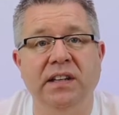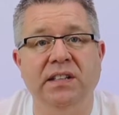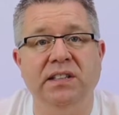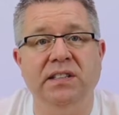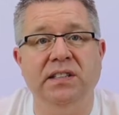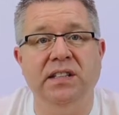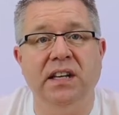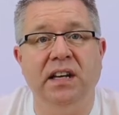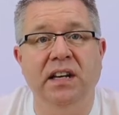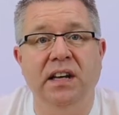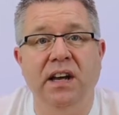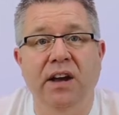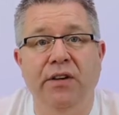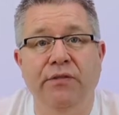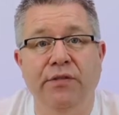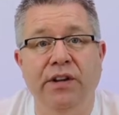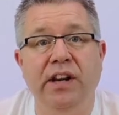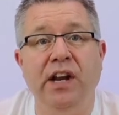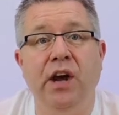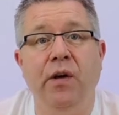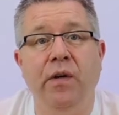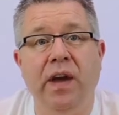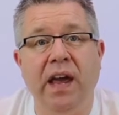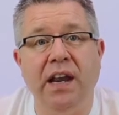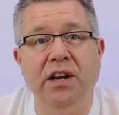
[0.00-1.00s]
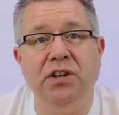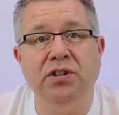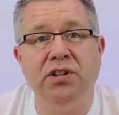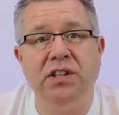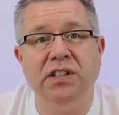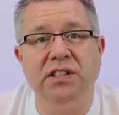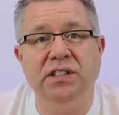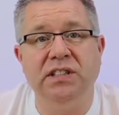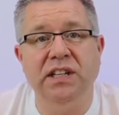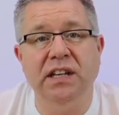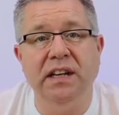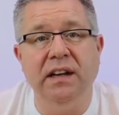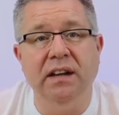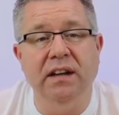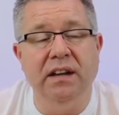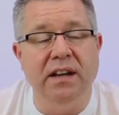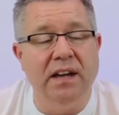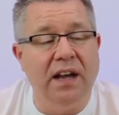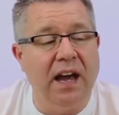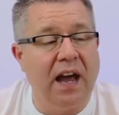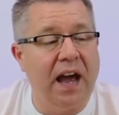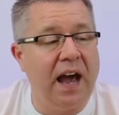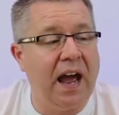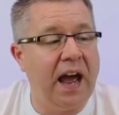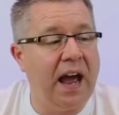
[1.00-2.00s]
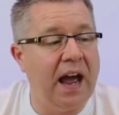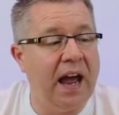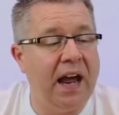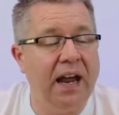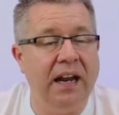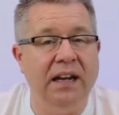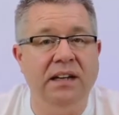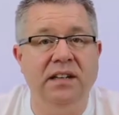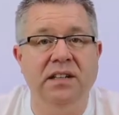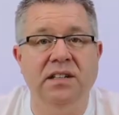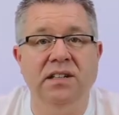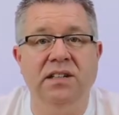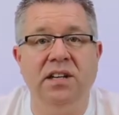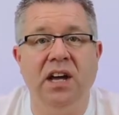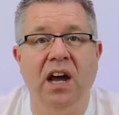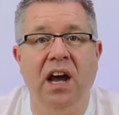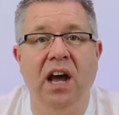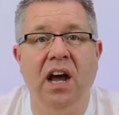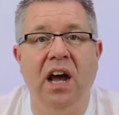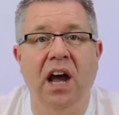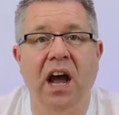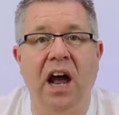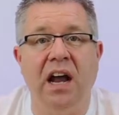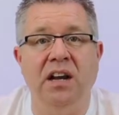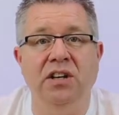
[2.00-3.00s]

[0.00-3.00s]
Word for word: this video interesting and uh,